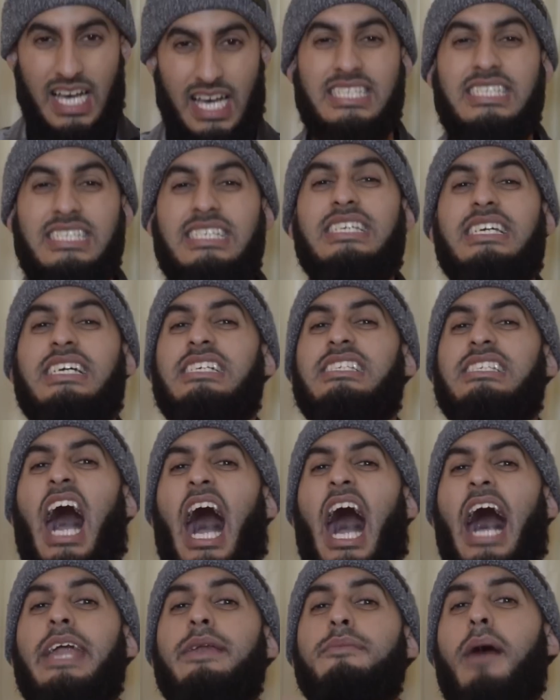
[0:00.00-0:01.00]
She is
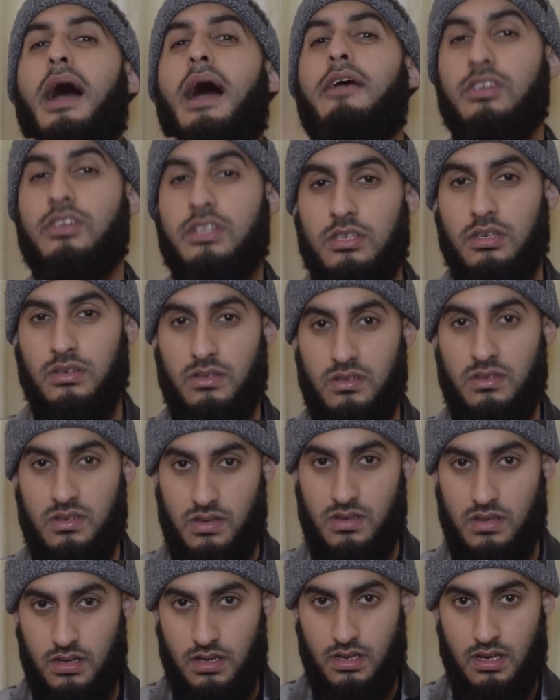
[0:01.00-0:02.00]
unmarried
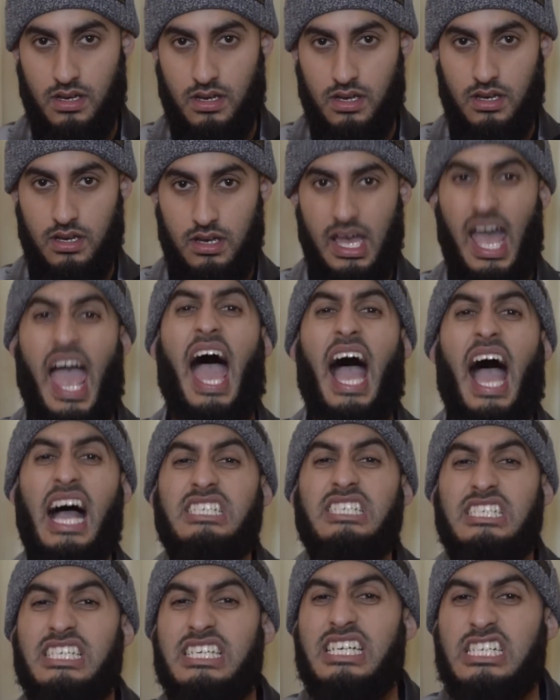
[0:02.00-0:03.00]

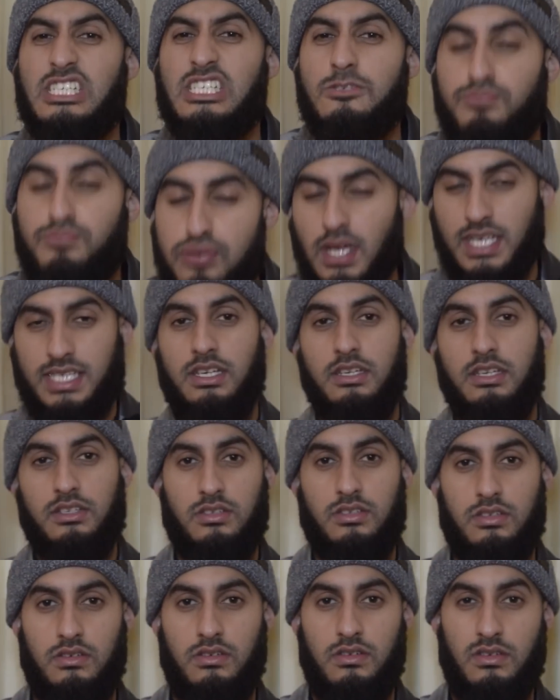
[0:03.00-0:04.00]
and she is
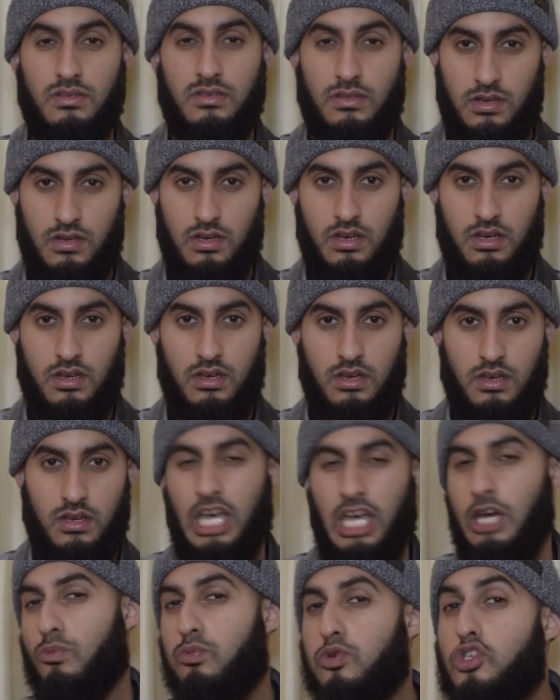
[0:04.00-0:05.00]
pregnant.
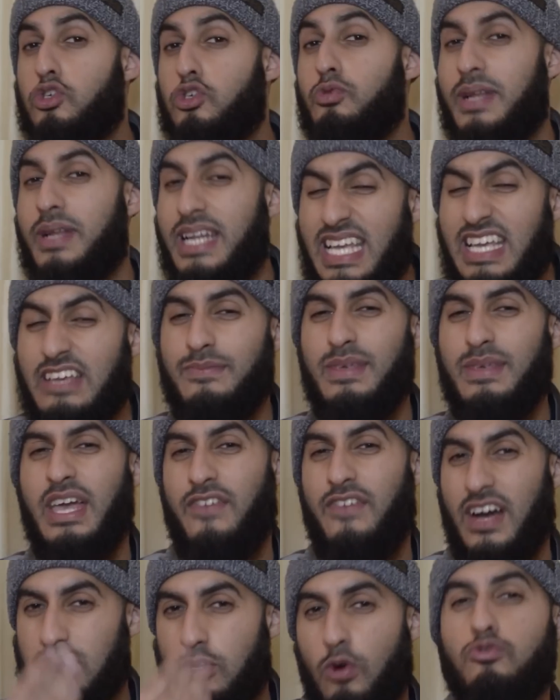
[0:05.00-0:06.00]
Would you believe me
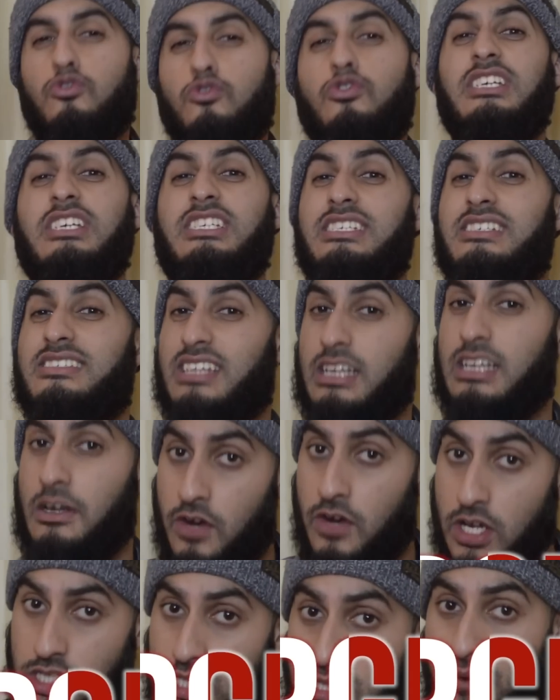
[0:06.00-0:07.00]
if I told you that she's still a
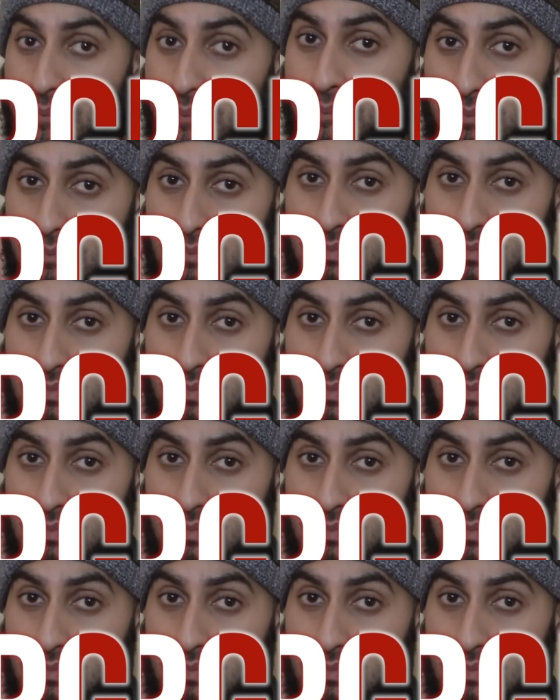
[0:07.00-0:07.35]
virgin?